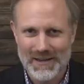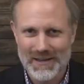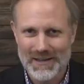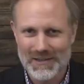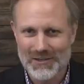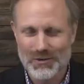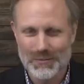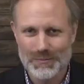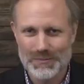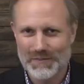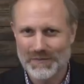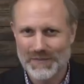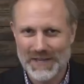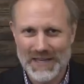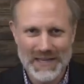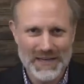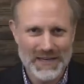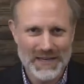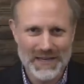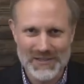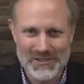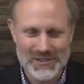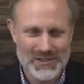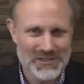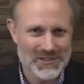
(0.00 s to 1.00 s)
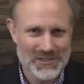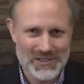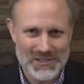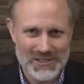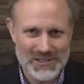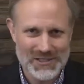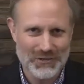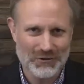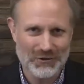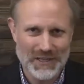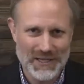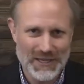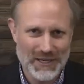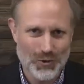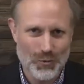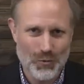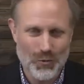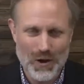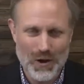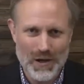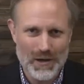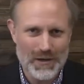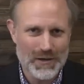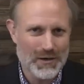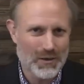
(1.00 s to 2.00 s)
in terms of innings is this still inning
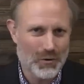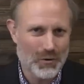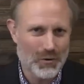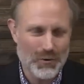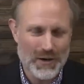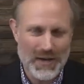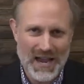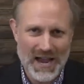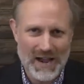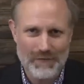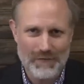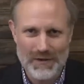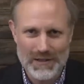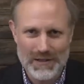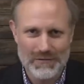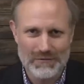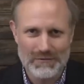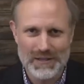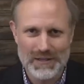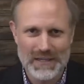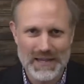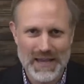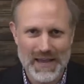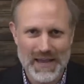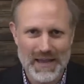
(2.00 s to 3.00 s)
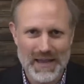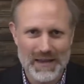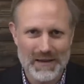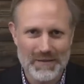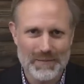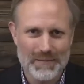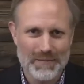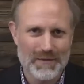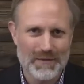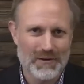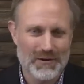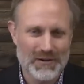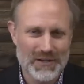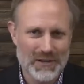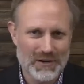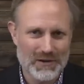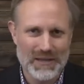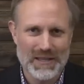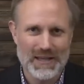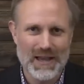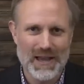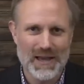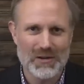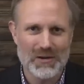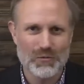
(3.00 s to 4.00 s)
one or are we halfway through the game or near
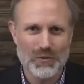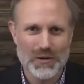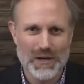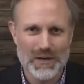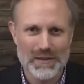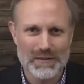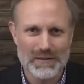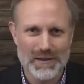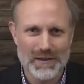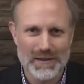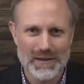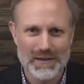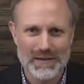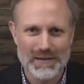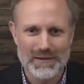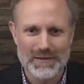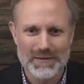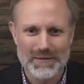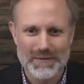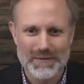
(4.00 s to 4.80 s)
the end what do you think